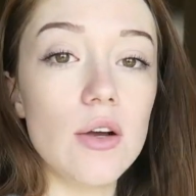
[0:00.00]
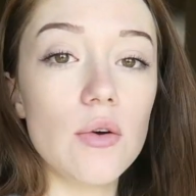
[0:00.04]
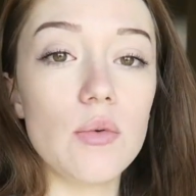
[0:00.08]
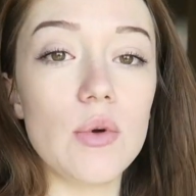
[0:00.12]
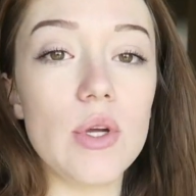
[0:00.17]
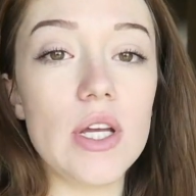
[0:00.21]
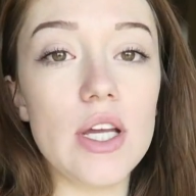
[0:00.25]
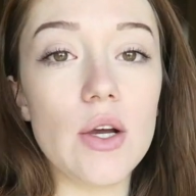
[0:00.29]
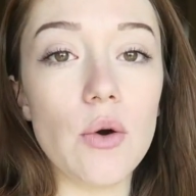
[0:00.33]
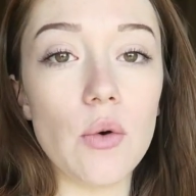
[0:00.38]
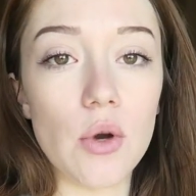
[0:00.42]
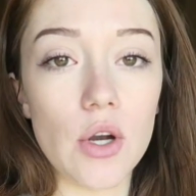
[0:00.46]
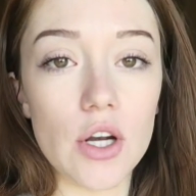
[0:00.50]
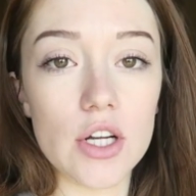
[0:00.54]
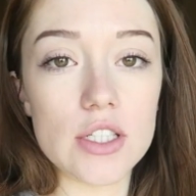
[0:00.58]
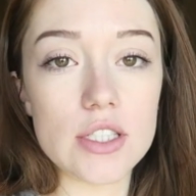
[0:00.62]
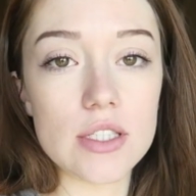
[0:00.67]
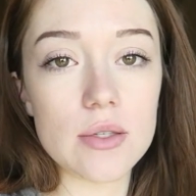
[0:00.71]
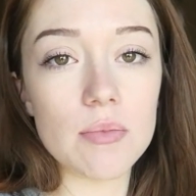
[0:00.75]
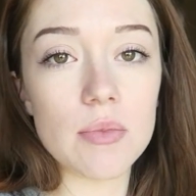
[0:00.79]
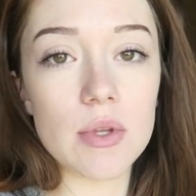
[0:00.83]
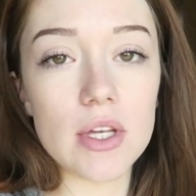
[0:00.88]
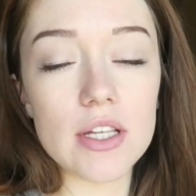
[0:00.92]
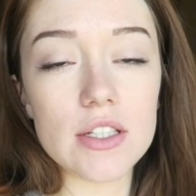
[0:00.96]
We ordered
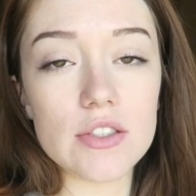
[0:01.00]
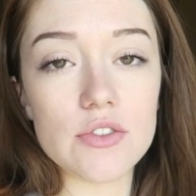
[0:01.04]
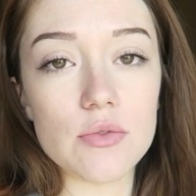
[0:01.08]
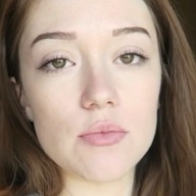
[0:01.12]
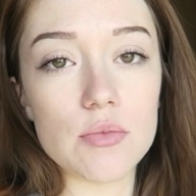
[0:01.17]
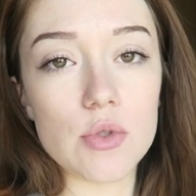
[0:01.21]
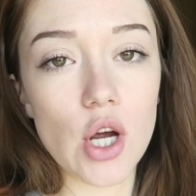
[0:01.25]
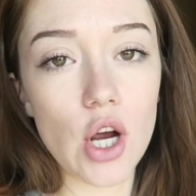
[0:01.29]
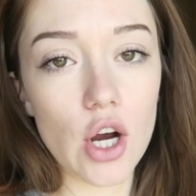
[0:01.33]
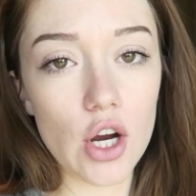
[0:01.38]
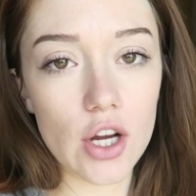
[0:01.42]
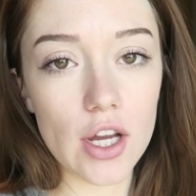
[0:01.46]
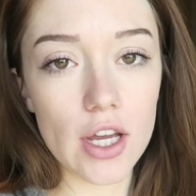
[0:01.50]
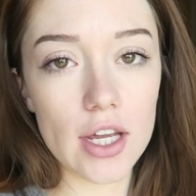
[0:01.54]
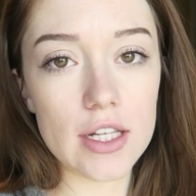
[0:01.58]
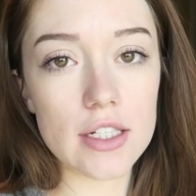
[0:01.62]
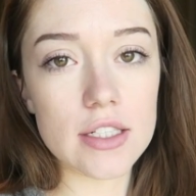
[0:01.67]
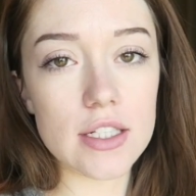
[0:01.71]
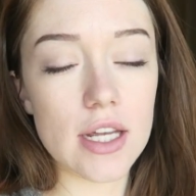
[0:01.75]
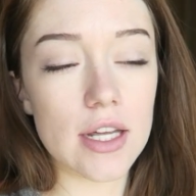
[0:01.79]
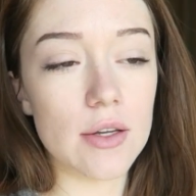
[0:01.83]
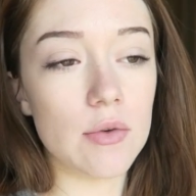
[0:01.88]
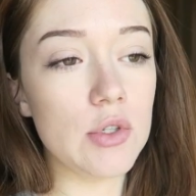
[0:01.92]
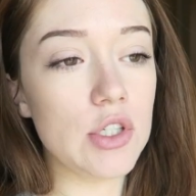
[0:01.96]
some things from
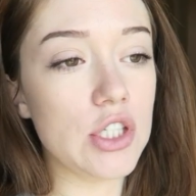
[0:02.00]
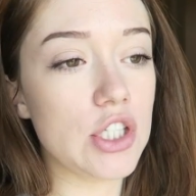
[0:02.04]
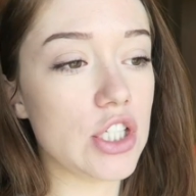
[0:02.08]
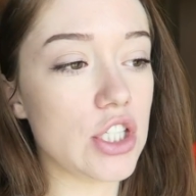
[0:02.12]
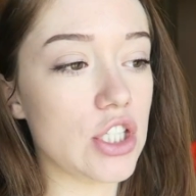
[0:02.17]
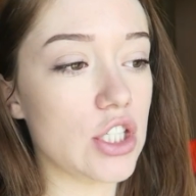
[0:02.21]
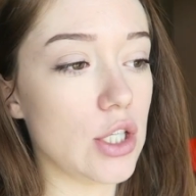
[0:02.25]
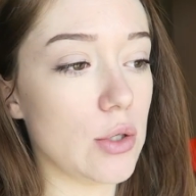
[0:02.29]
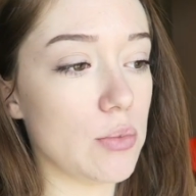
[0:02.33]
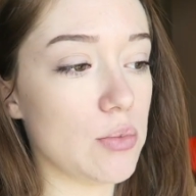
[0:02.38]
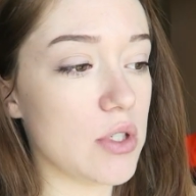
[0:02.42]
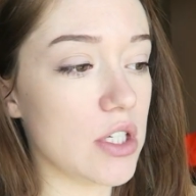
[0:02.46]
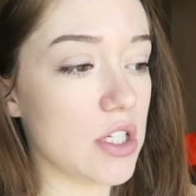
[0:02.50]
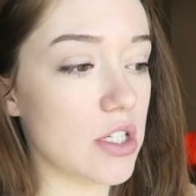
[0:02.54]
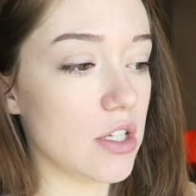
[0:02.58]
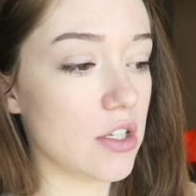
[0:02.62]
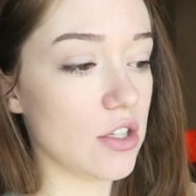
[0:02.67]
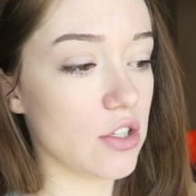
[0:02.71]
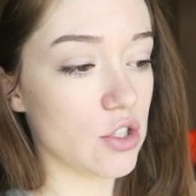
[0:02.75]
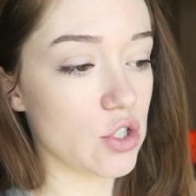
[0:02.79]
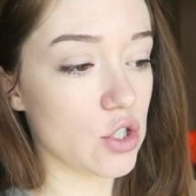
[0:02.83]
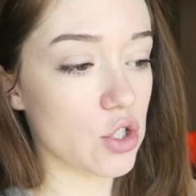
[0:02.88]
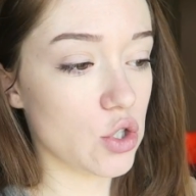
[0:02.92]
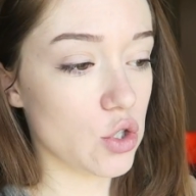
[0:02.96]
Target and we just shipped it to
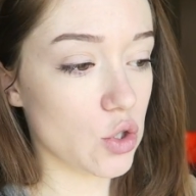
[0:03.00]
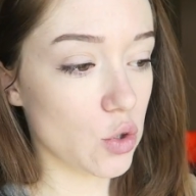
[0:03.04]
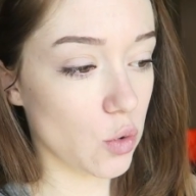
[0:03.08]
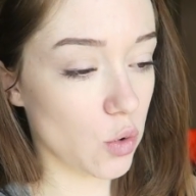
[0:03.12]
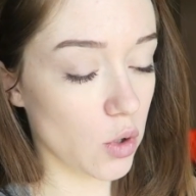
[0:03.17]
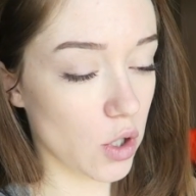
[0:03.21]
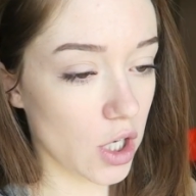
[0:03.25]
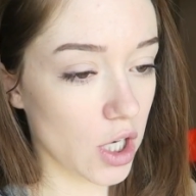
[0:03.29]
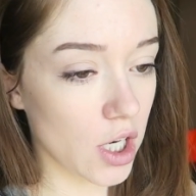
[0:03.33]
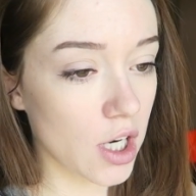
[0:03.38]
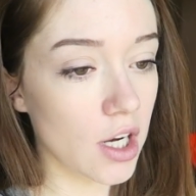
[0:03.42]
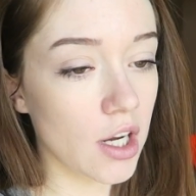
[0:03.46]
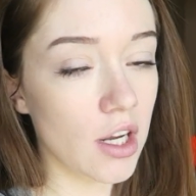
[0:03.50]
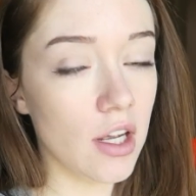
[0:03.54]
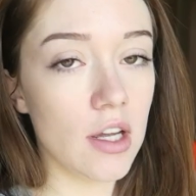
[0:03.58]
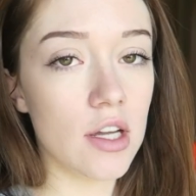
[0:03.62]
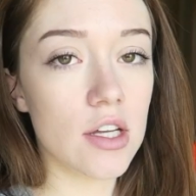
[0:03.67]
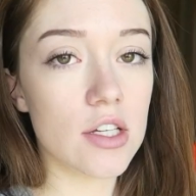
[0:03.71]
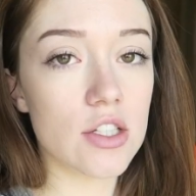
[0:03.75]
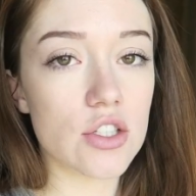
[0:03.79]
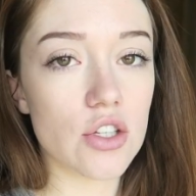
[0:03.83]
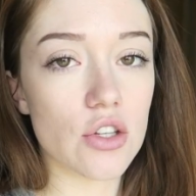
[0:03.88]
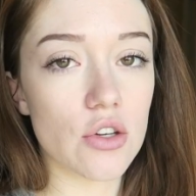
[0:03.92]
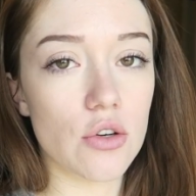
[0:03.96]
the store.
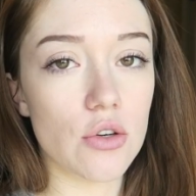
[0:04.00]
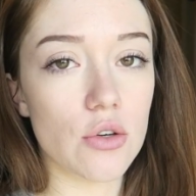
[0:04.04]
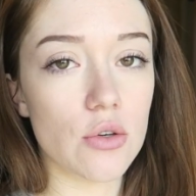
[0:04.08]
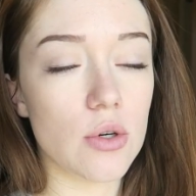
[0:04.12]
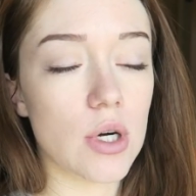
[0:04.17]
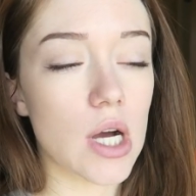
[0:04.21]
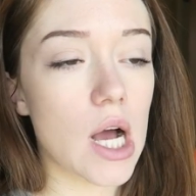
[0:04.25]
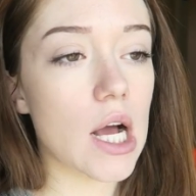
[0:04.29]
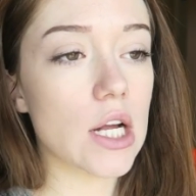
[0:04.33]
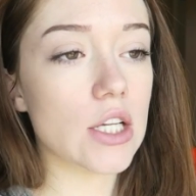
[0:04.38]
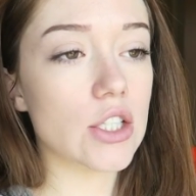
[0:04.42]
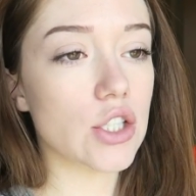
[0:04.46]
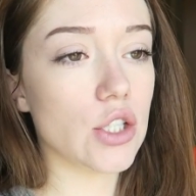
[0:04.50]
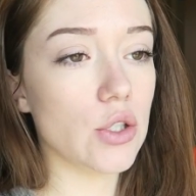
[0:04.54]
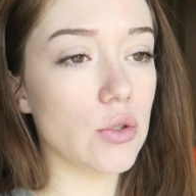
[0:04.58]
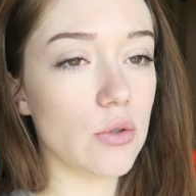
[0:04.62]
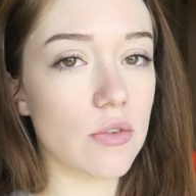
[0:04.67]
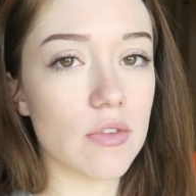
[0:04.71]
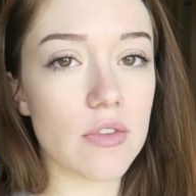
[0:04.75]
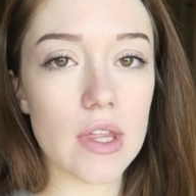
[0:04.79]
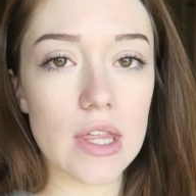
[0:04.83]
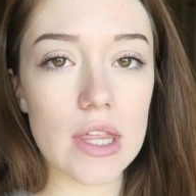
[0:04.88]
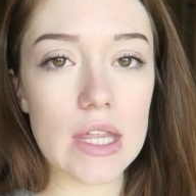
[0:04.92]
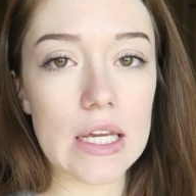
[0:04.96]
So two
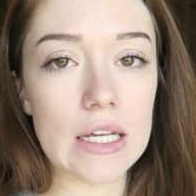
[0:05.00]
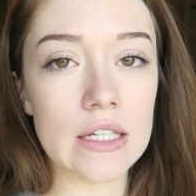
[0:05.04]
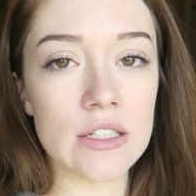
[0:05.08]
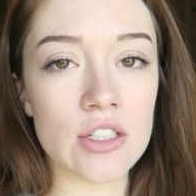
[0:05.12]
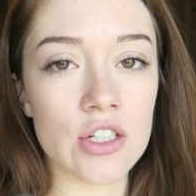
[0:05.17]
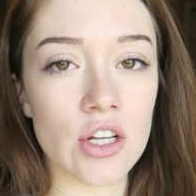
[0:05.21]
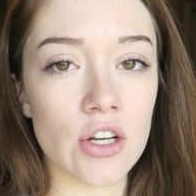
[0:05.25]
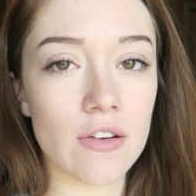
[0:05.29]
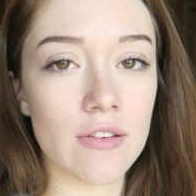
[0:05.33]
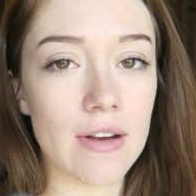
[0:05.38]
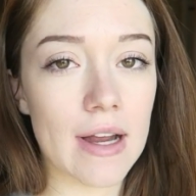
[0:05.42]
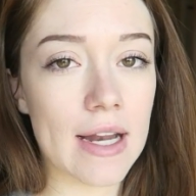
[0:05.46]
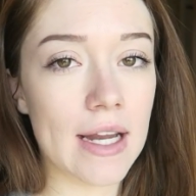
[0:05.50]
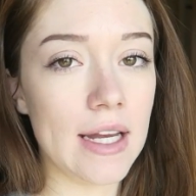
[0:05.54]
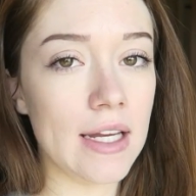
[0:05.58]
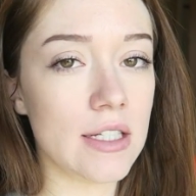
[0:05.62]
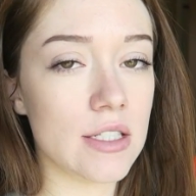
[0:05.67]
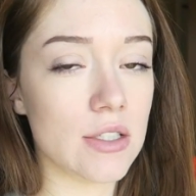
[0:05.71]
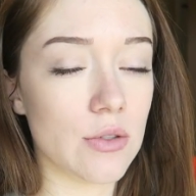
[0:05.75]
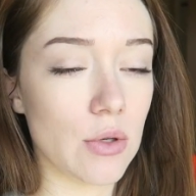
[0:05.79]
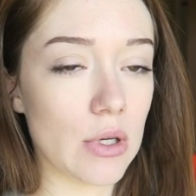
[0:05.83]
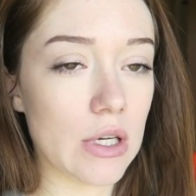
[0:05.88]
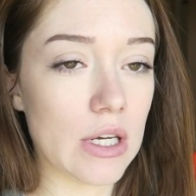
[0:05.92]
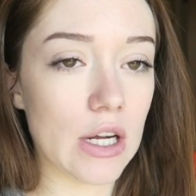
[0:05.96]
of the things are ready,
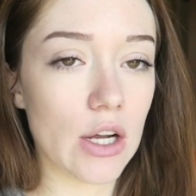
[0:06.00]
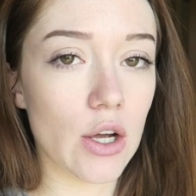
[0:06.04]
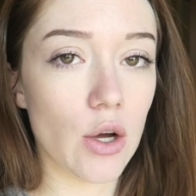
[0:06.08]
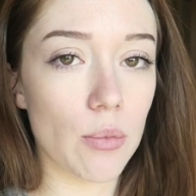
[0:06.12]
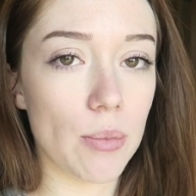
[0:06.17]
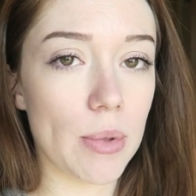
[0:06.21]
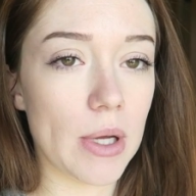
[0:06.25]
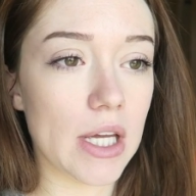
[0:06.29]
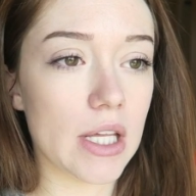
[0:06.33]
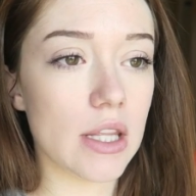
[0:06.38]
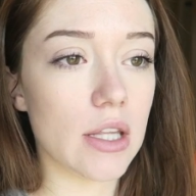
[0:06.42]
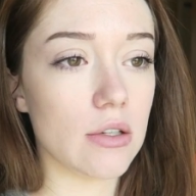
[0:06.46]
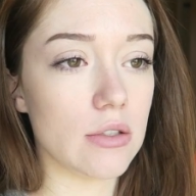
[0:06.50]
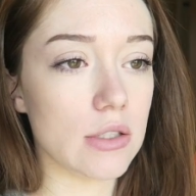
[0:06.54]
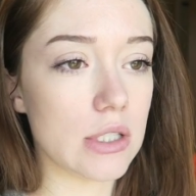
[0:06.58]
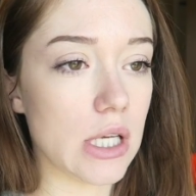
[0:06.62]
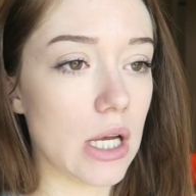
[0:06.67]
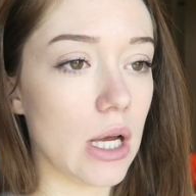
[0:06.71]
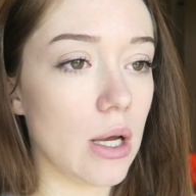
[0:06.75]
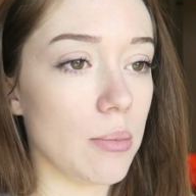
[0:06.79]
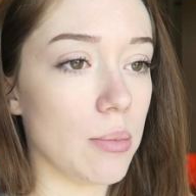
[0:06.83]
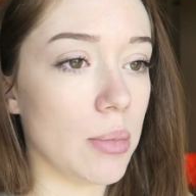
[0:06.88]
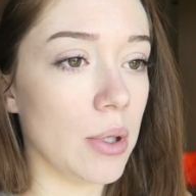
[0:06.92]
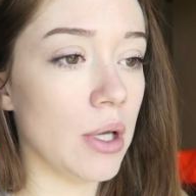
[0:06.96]
so we're gonna go pick those
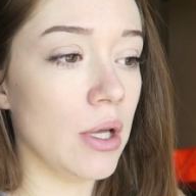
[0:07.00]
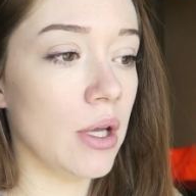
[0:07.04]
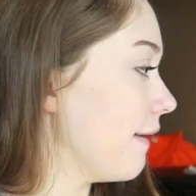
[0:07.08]
up.